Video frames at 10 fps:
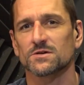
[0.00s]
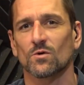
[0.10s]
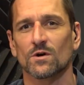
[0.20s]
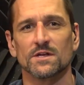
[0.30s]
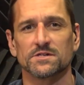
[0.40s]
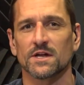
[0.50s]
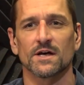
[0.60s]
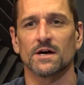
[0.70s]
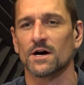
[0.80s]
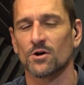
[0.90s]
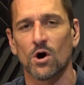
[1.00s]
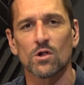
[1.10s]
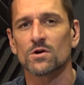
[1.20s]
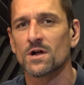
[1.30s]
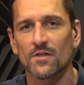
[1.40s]
or is it an all
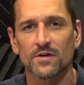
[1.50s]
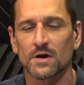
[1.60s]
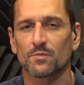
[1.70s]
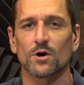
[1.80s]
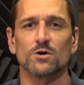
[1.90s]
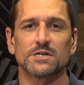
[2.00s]
or nothing approach?